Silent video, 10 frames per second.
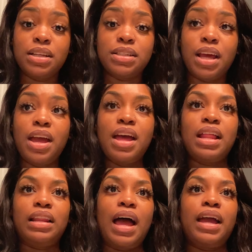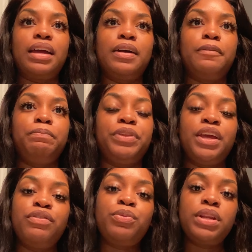is. Like,
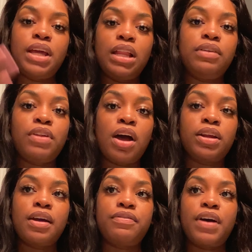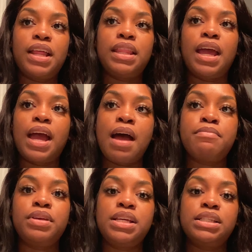even with daily vlogging, I find that
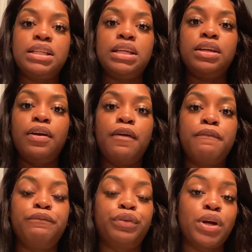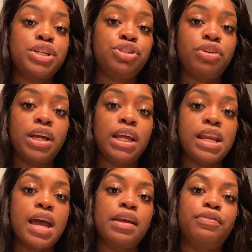I'm easily frustrated, and
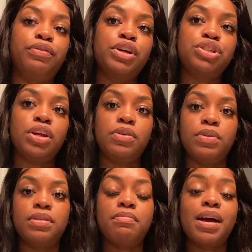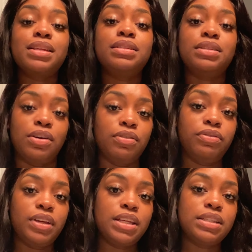I get frustrated with myself
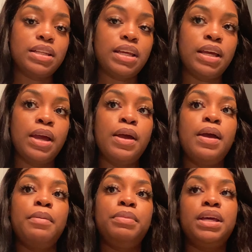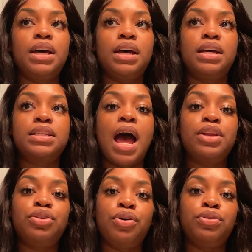easily because I
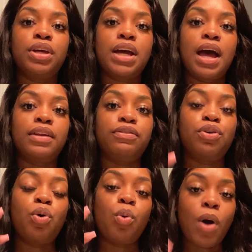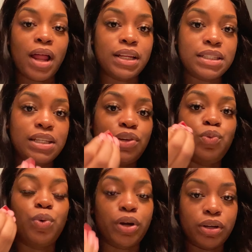know the kind of quality
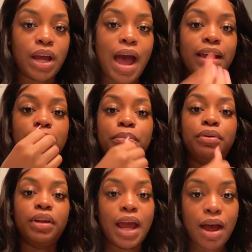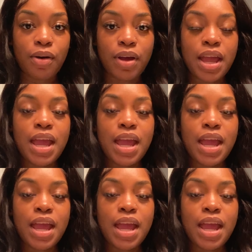work I can put out,